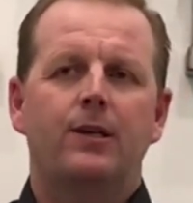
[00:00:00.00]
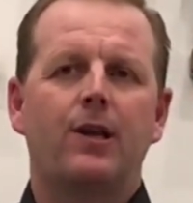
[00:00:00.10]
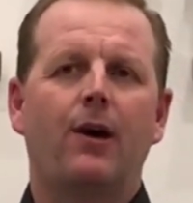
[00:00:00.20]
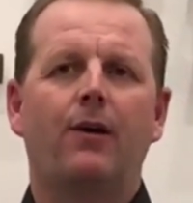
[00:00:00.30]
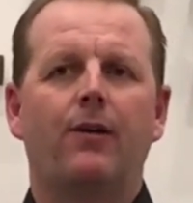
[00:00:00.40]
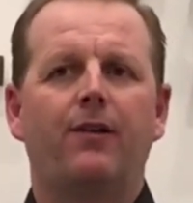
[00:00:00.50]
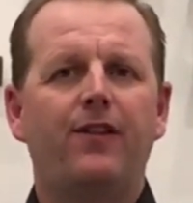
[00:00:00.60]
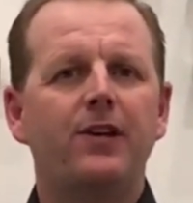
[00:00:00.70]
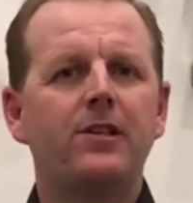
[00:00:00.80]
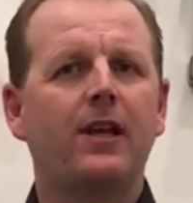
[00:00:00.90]
So the
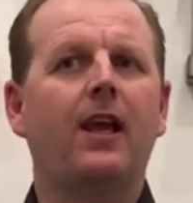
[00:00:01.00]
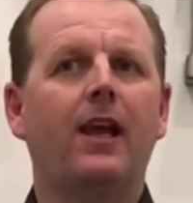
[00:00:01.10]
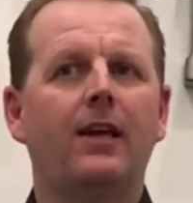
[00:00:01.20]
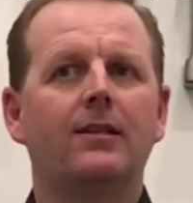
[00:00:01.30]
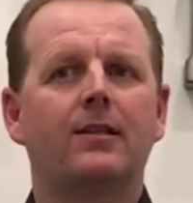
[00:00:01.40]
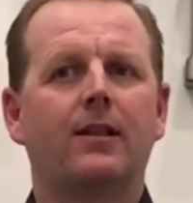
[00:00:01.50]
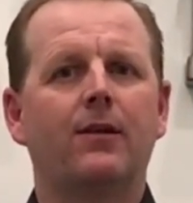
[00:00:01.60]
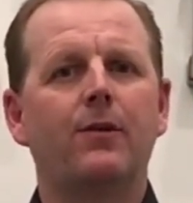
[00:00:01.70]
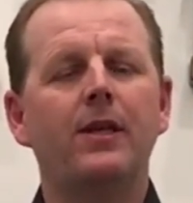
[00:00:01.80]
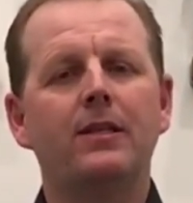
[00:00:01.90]
first thing is,
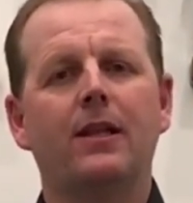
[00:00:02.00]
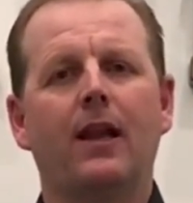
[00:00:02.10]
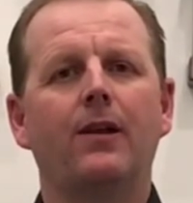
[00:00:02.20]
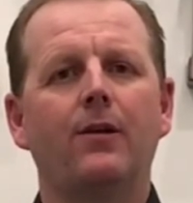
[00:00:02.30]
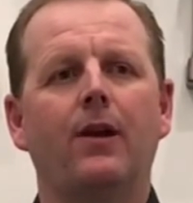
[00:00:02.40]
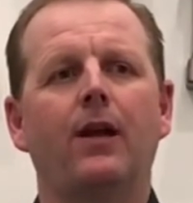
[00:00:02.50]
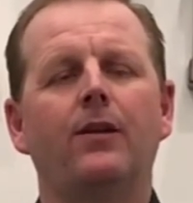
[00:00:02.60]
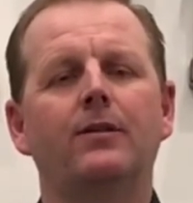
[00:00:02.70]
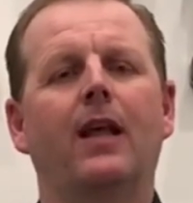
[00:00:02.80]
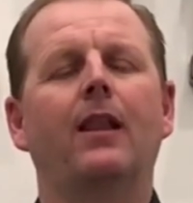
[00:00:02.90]
the reason that I do what I
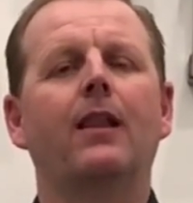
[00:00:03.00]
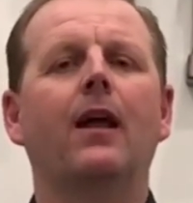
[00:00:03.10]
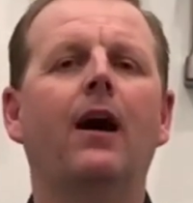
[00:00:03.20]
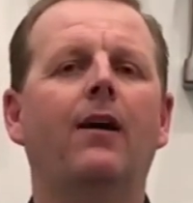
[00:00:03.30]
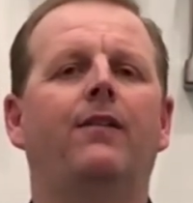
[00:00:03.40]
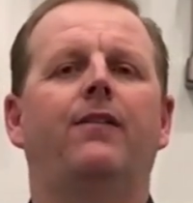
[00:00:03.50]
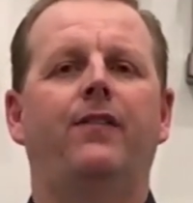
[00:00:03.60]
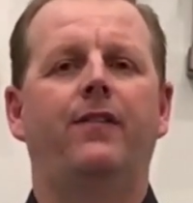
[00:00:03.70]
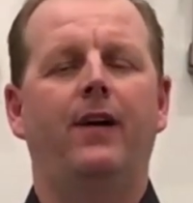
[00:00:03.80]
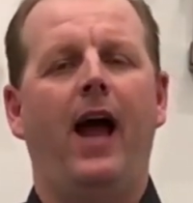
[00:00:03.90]
do is I
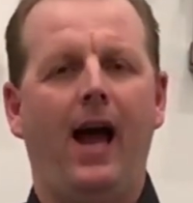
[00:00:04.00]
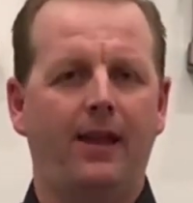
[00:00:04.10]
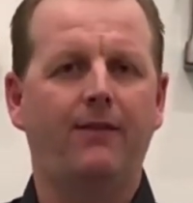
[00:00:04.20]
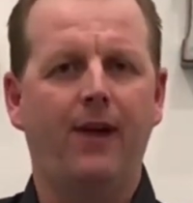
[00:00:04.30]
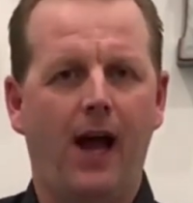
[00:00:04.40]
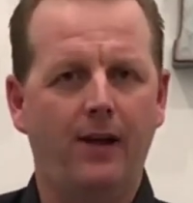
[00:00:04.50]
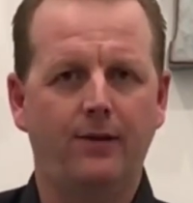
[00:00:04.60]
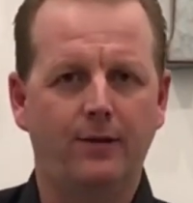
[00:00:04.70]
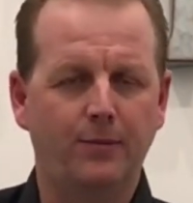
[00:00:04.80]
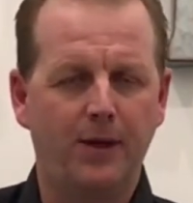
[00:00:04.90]
love adding
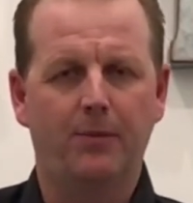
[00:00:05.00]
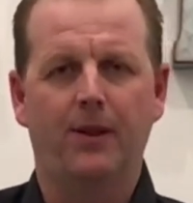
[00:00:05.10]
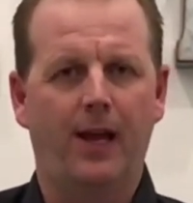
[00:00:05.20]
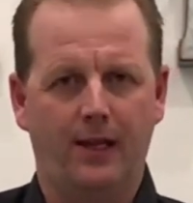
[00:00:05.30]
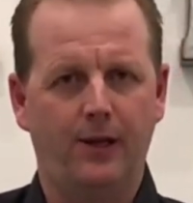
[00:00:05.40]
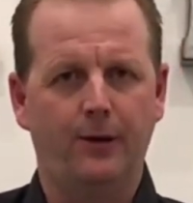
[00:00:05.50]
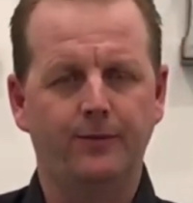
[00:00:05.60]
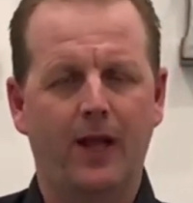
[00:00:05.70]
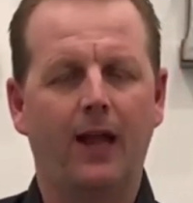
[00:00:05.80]
value to people like you.